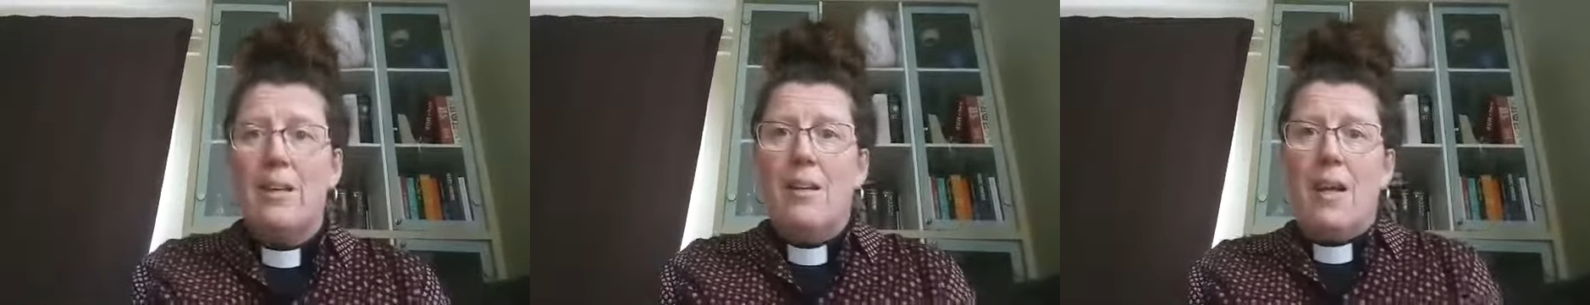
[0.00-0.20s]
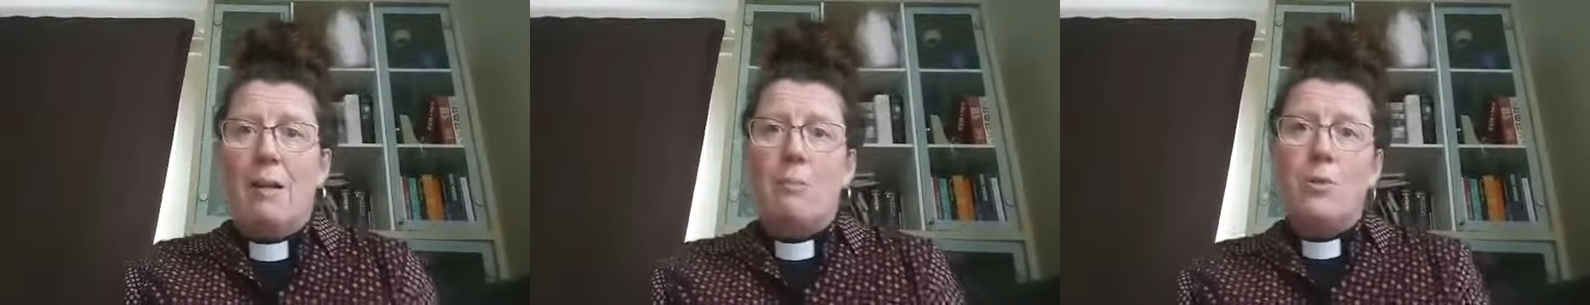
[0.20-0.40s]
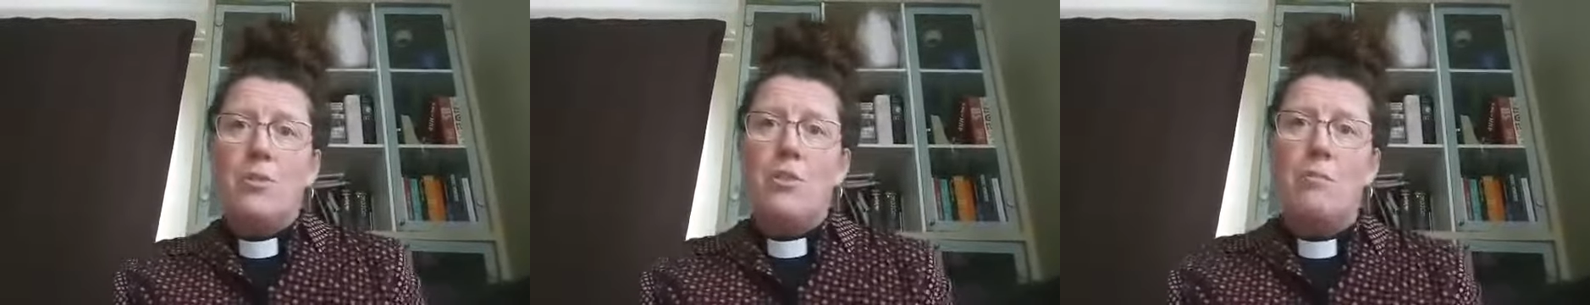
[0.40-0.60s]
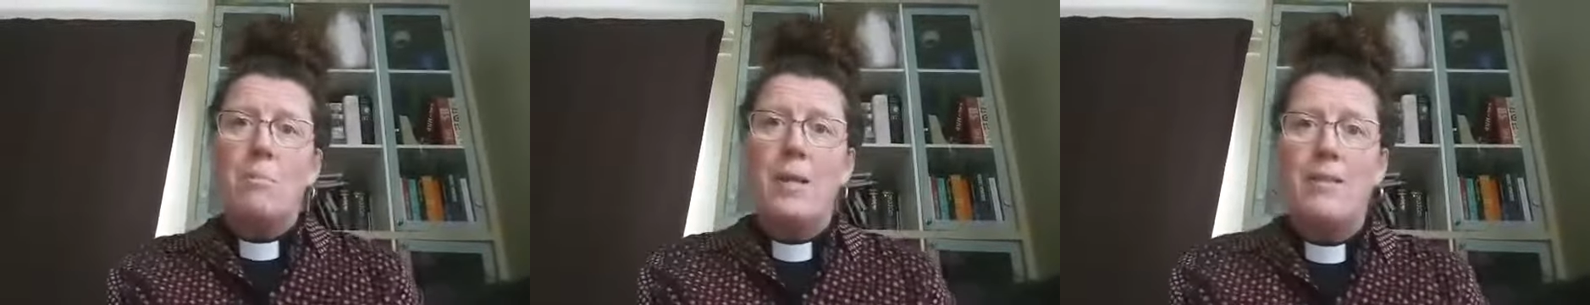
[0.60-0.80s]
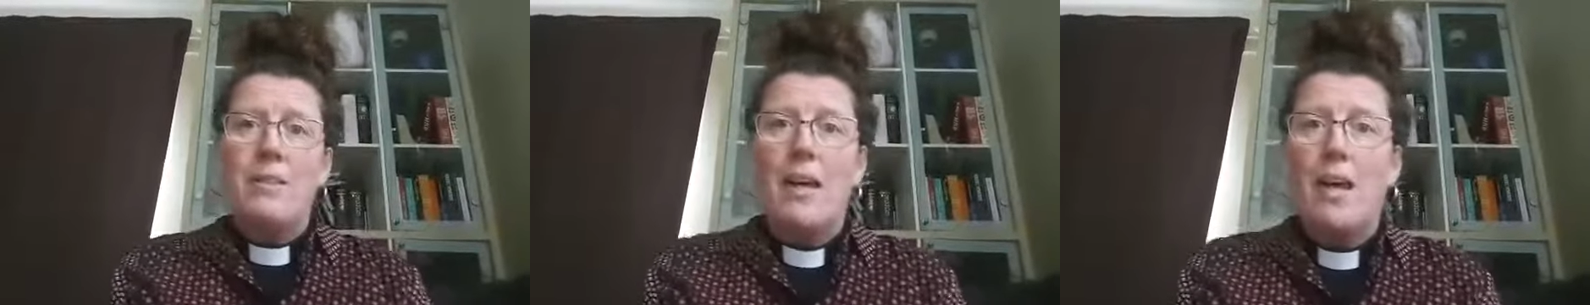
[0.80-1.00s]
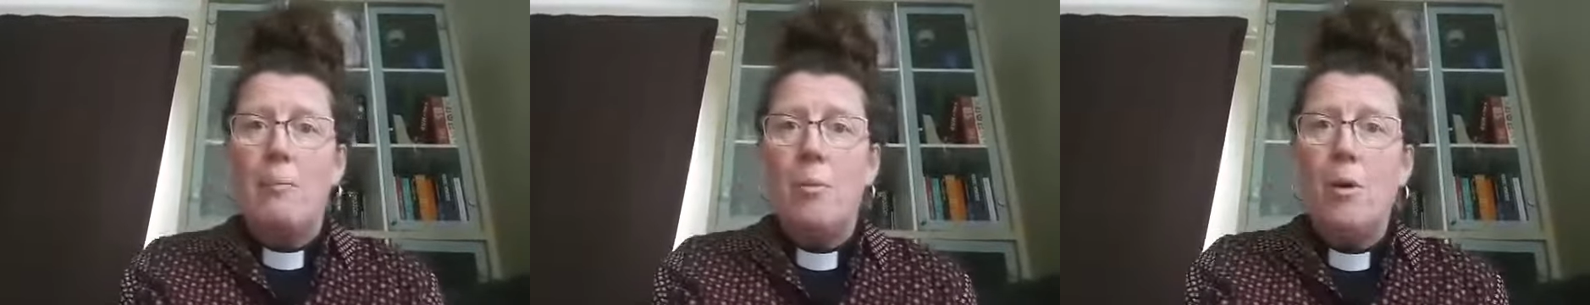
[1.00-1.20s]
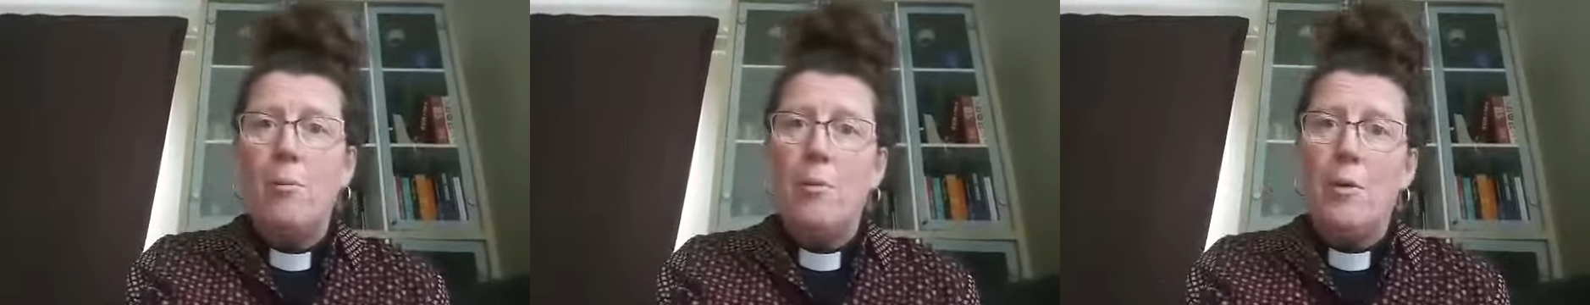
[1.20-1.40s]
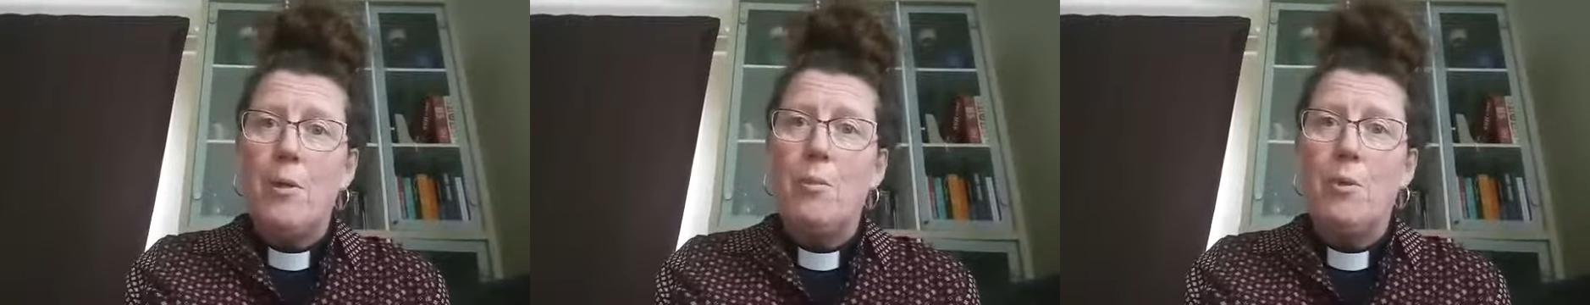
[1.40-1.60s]
I must admit I
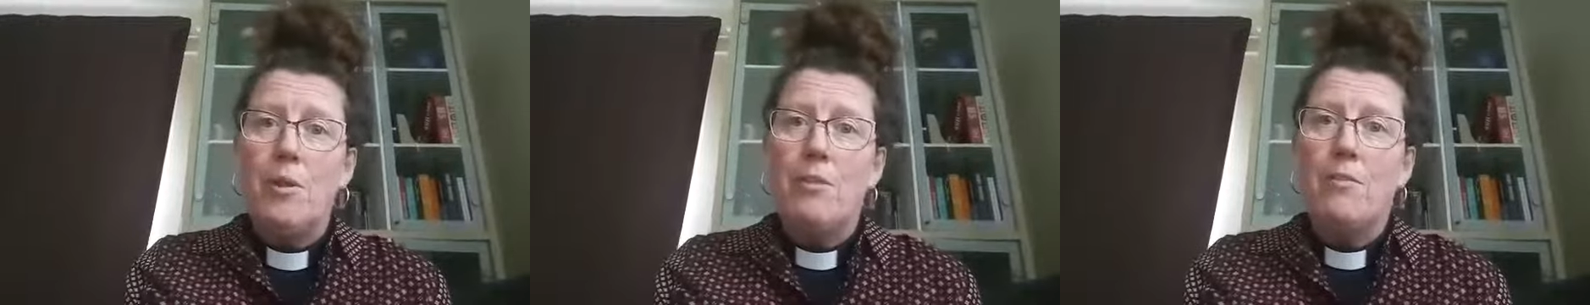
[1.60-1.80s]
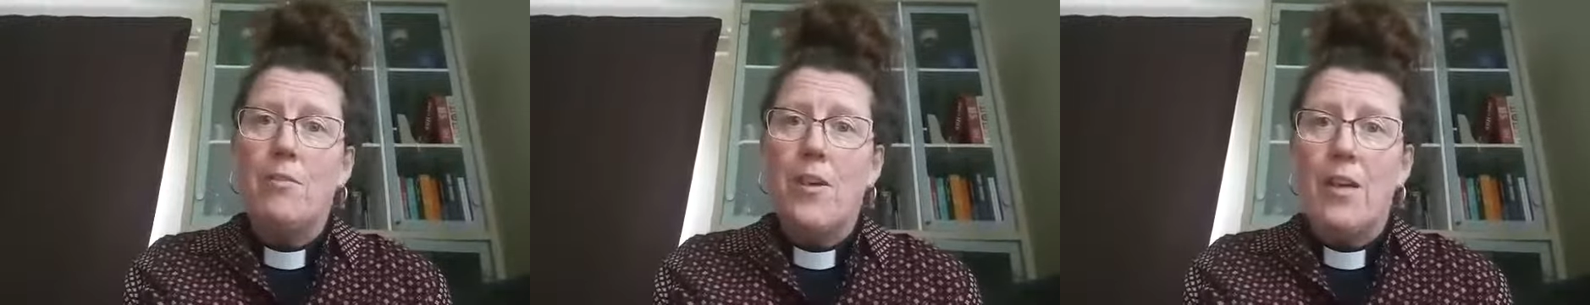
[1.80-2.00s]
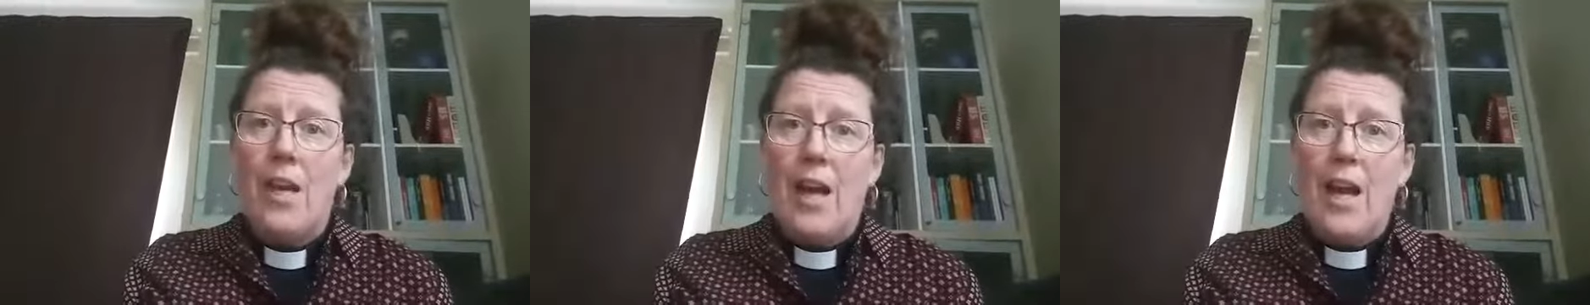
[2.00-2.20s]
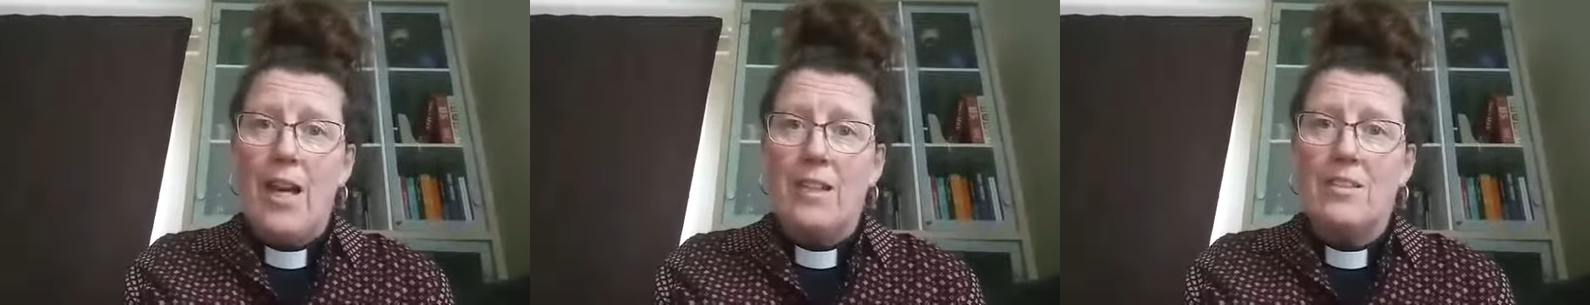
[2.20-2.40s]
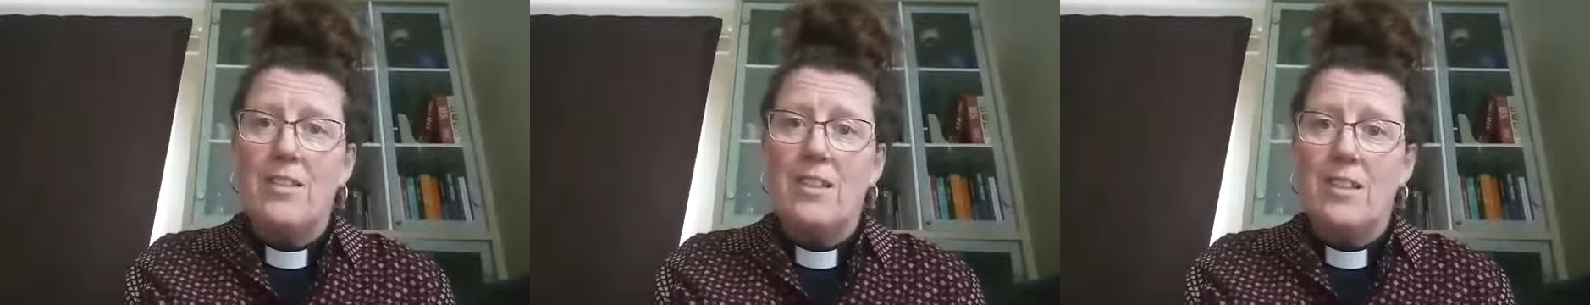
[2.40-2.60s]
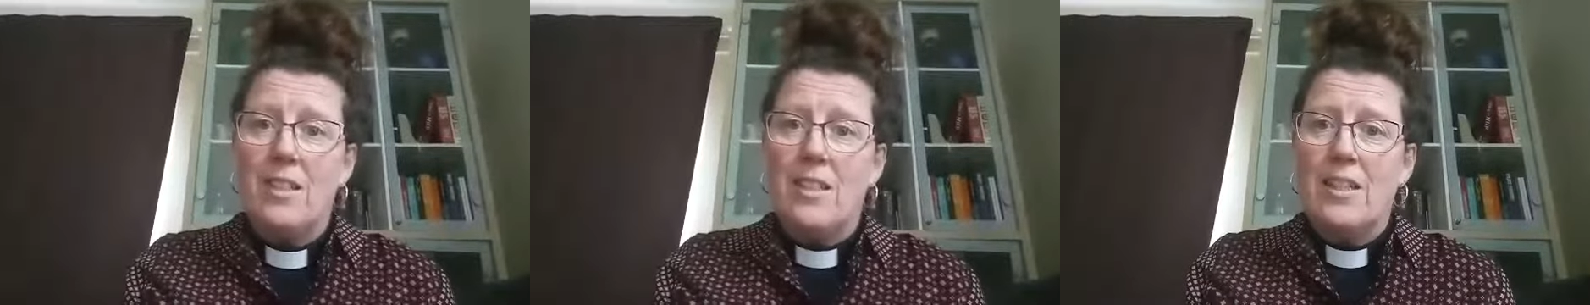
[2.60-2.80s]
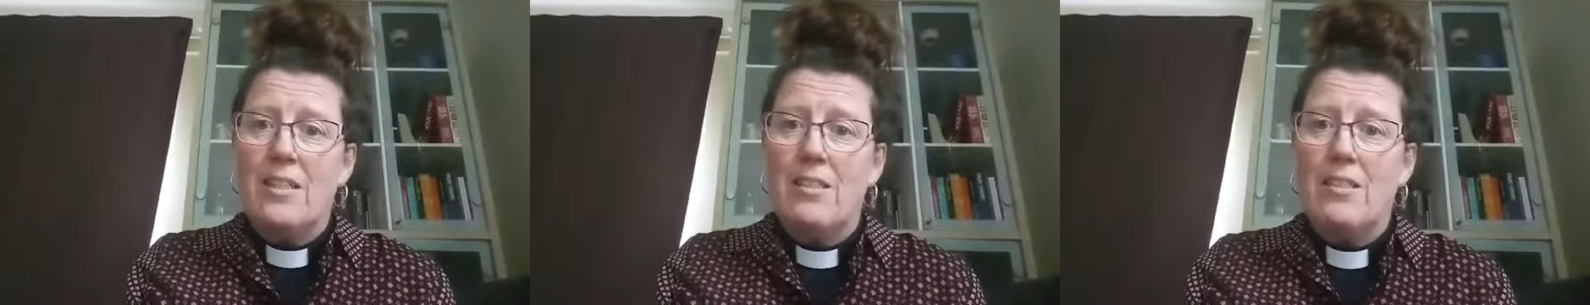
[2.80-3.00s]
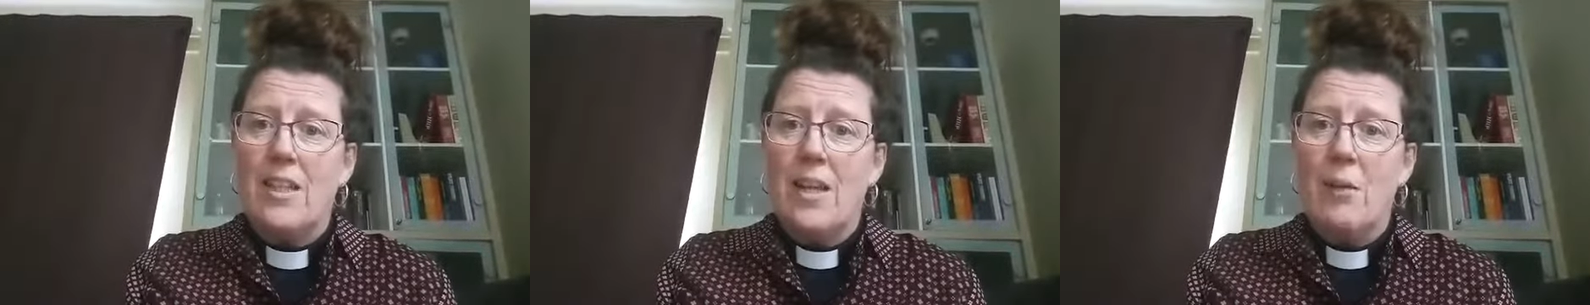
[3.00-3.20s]
probably would have acted in the
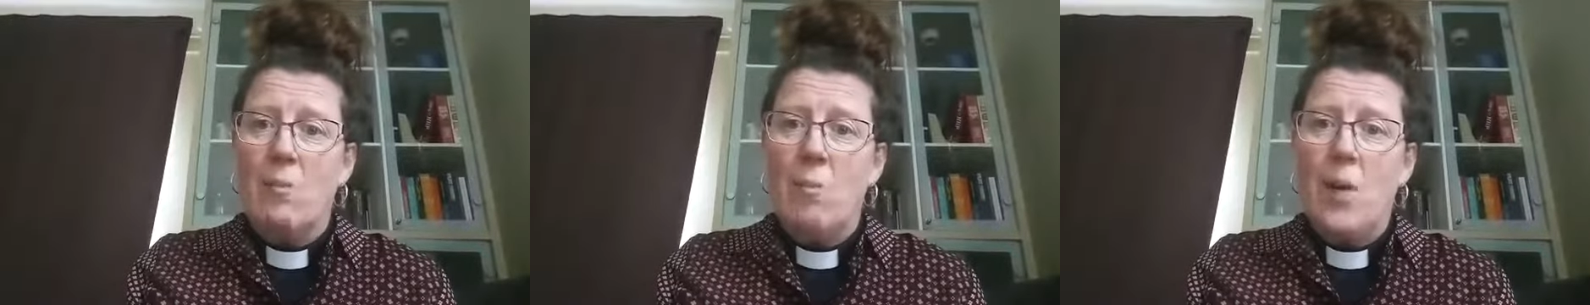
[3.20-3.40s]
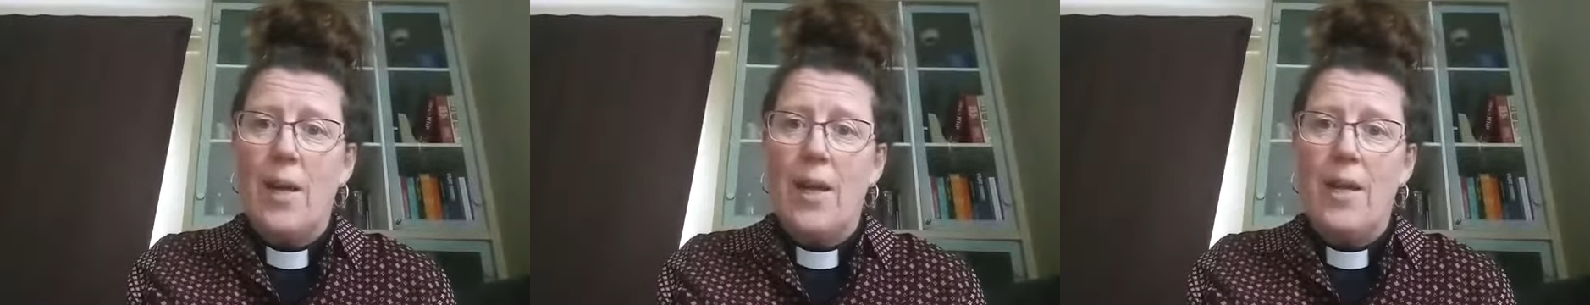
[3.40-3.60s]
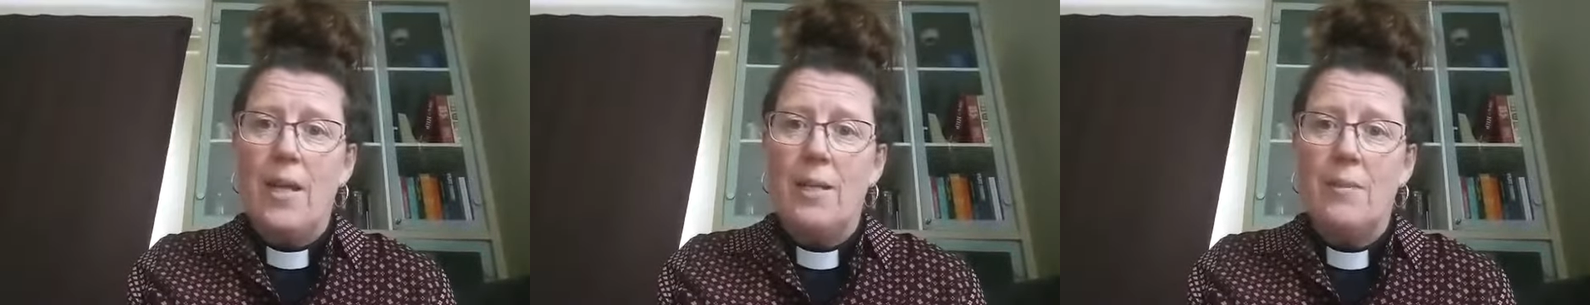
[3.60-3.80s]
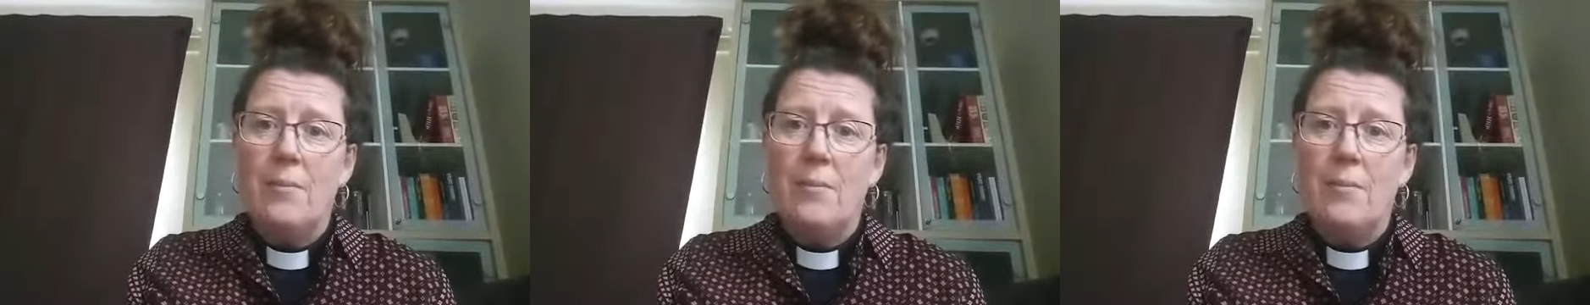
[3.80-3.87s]
same way.